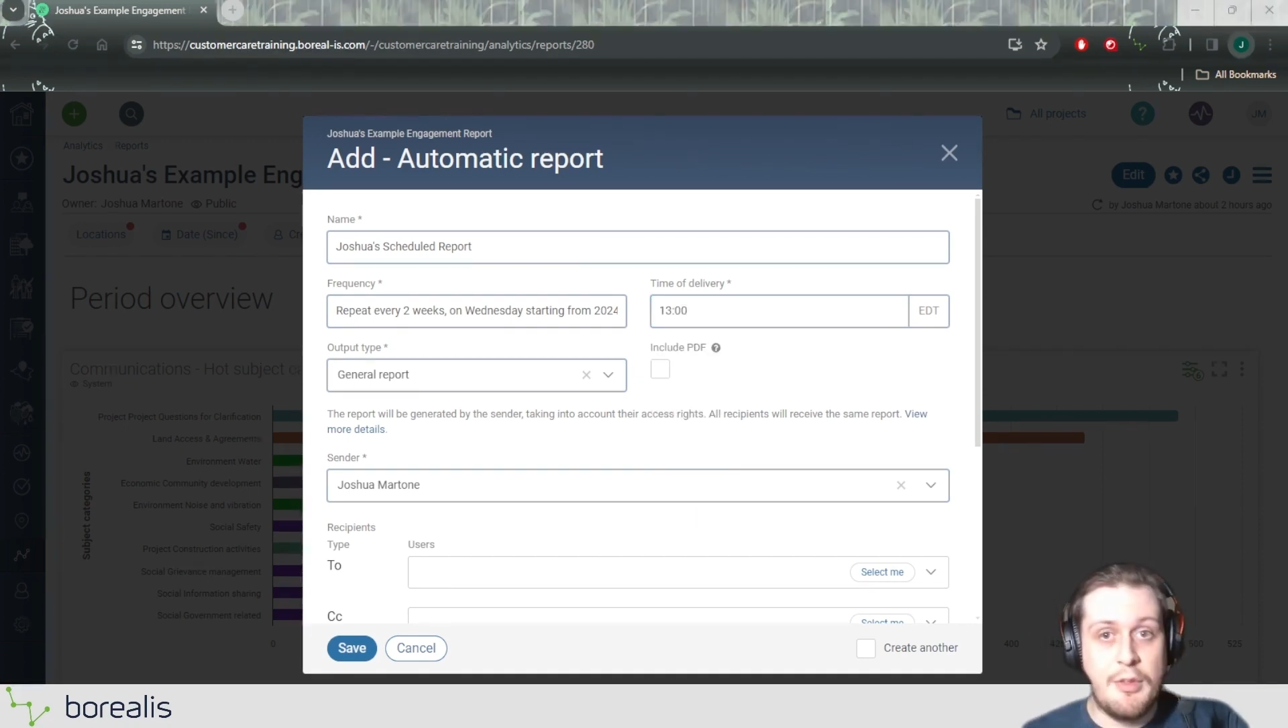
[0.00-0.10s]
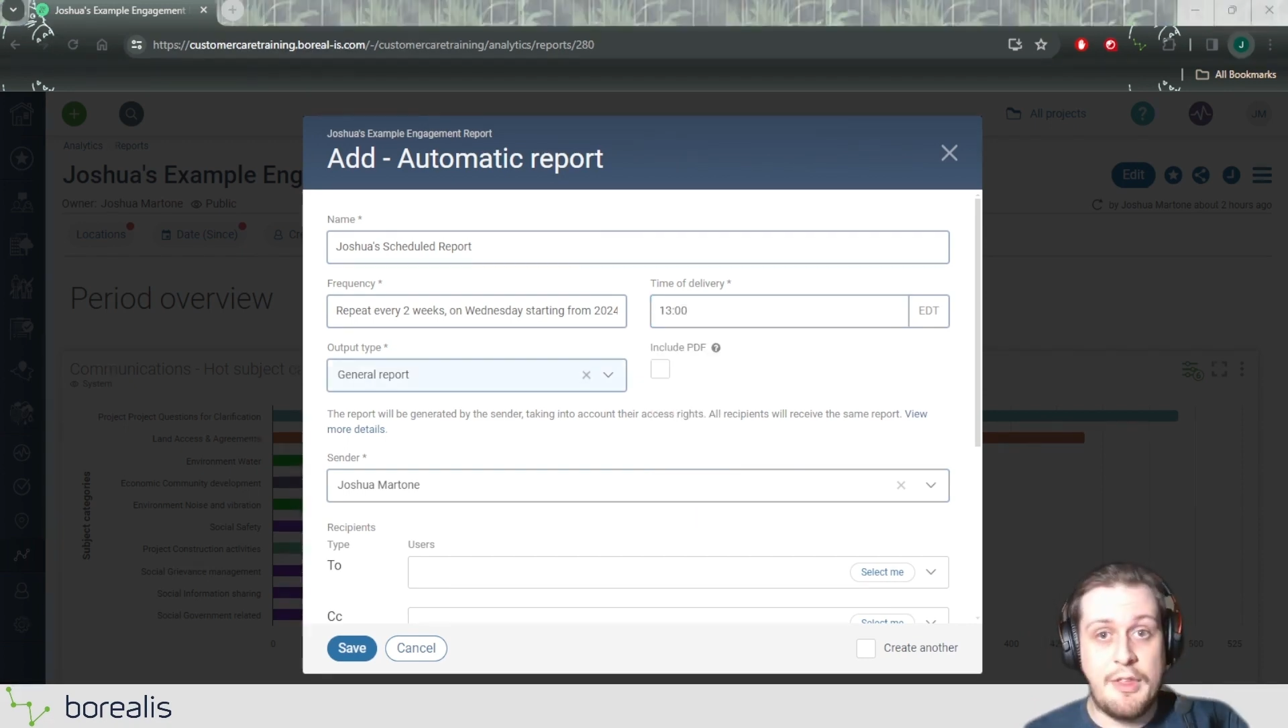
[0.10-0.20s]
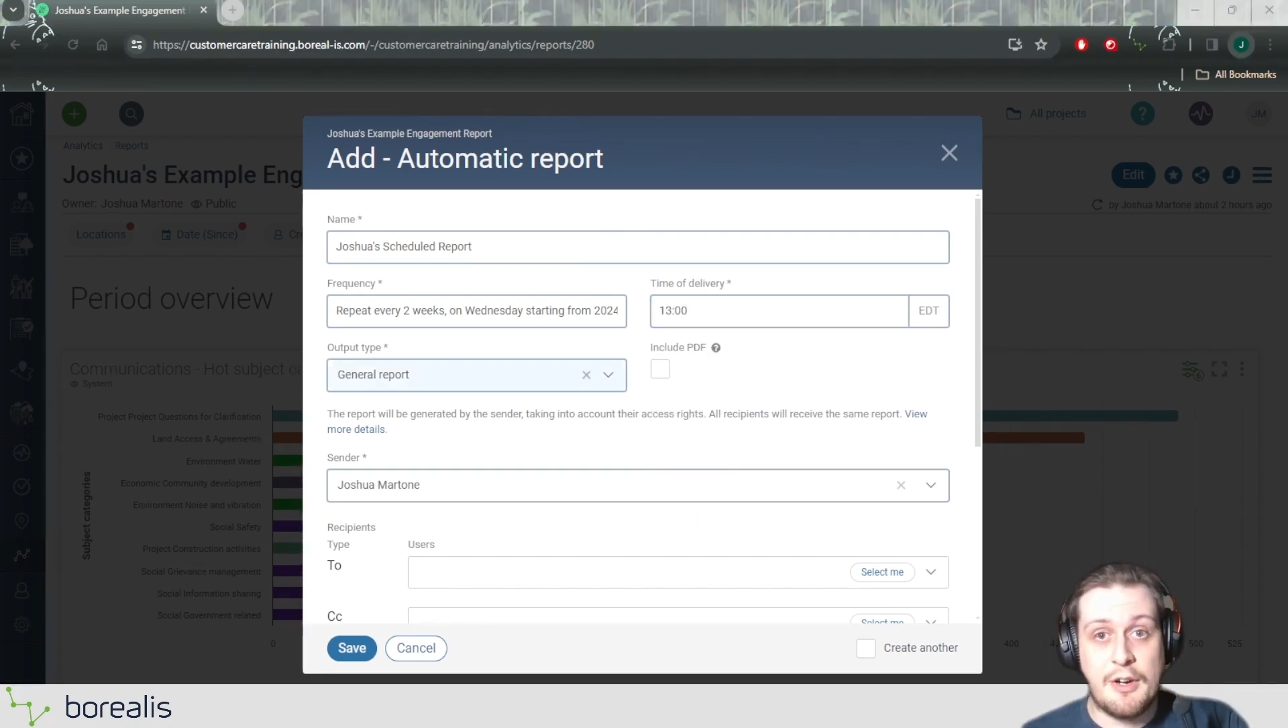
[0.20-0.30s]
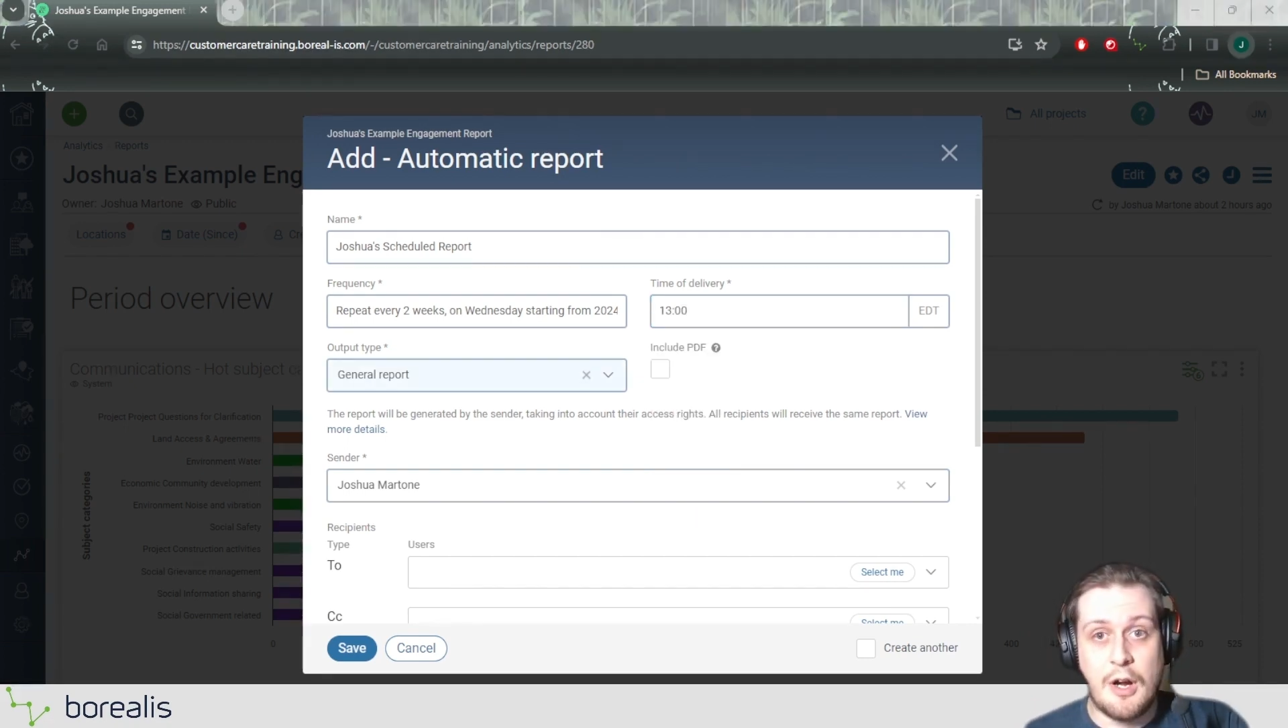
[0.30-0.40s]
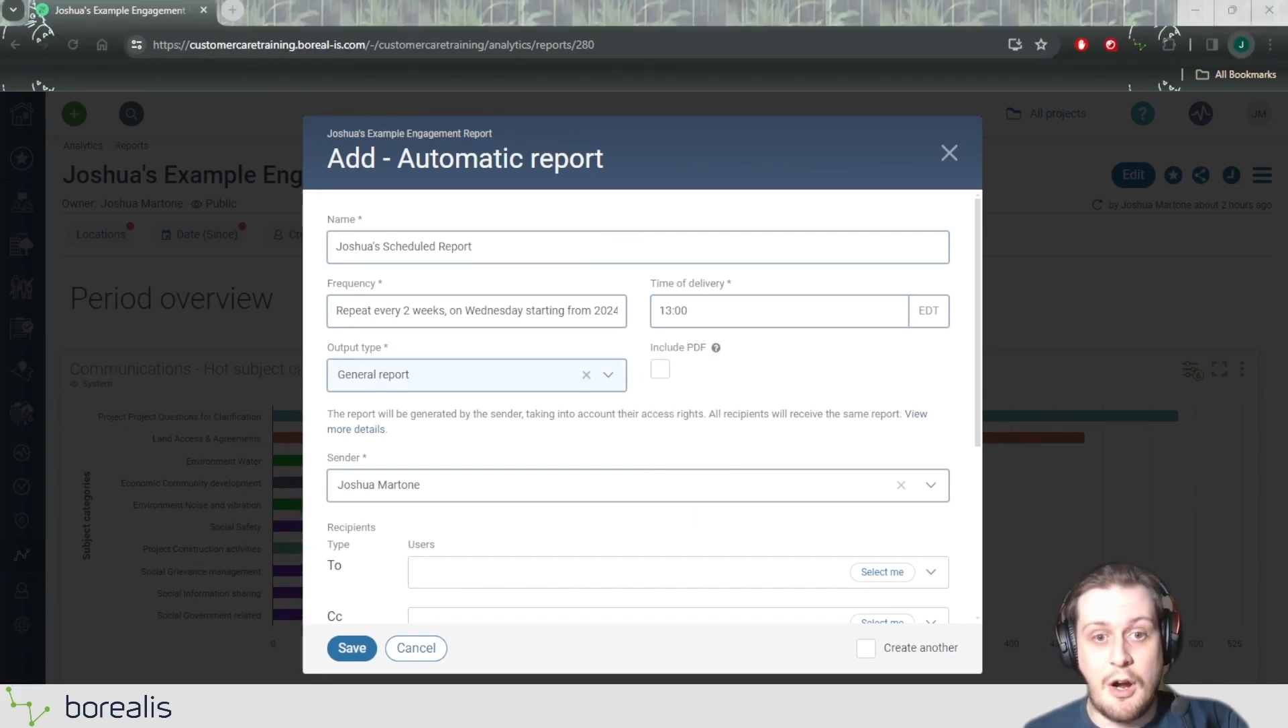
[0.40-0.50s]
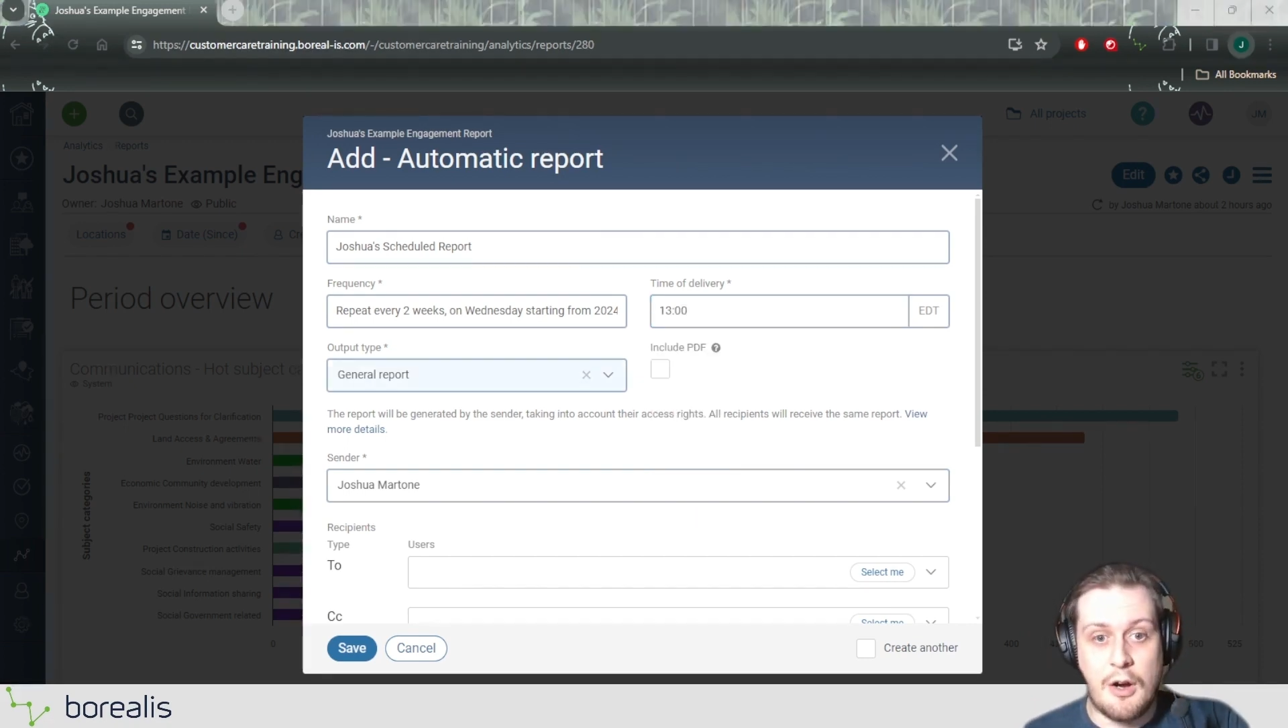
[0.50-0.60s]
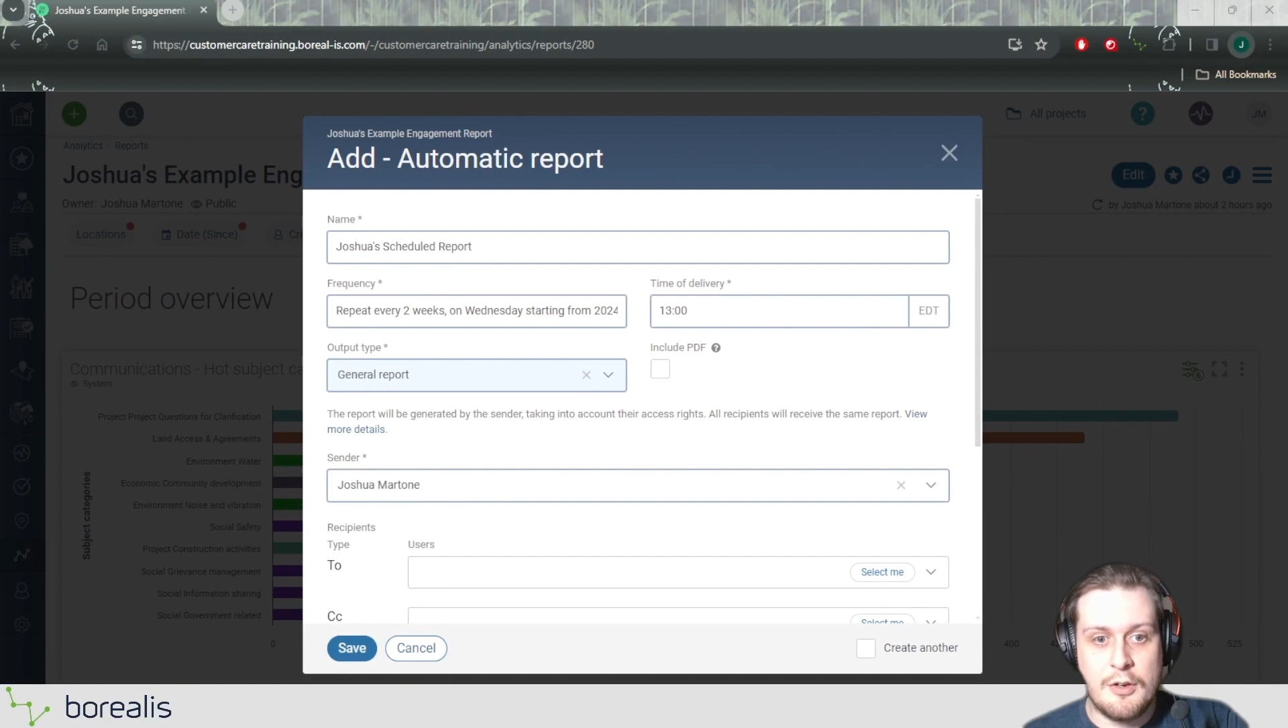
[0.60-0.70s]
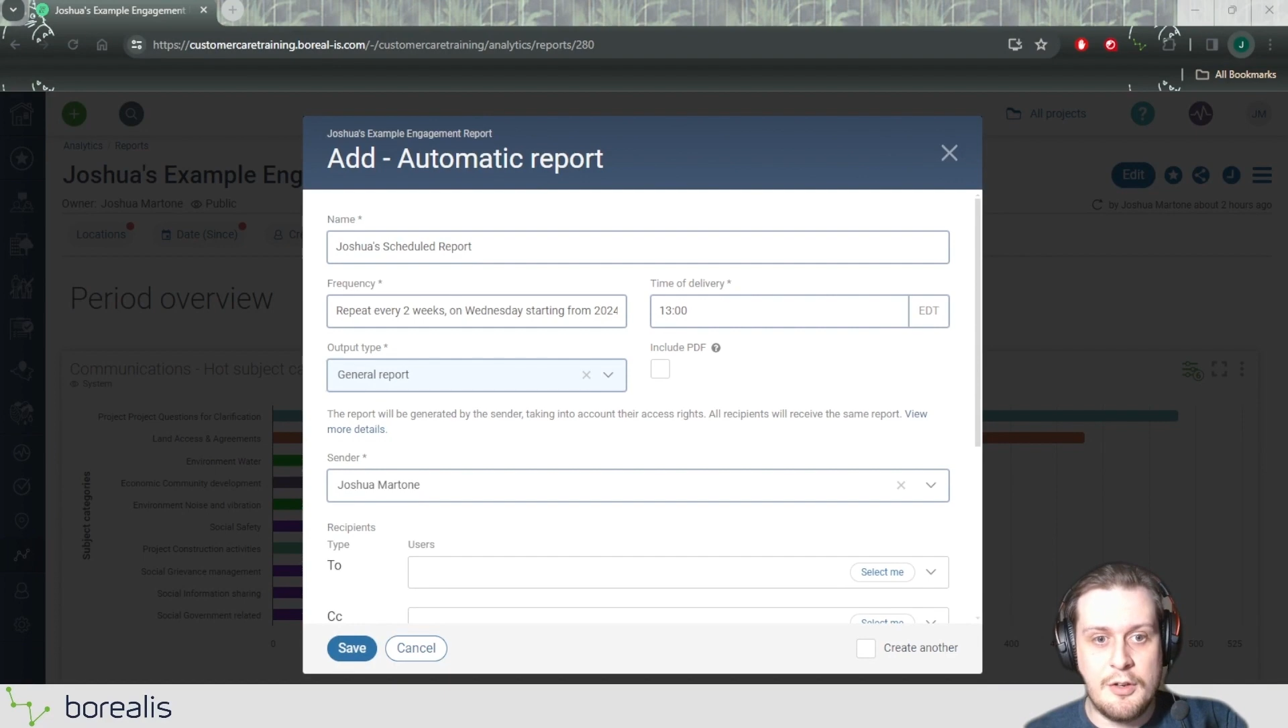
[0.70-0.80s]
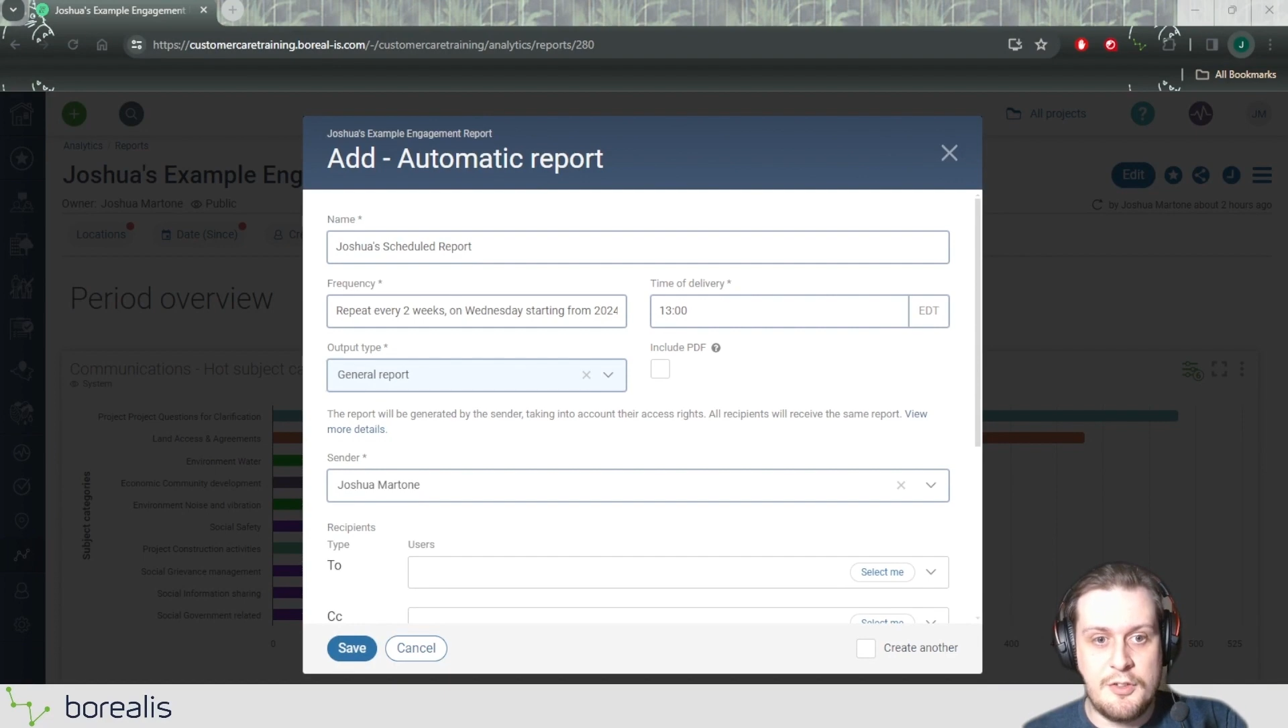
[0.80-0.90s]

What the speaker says: there are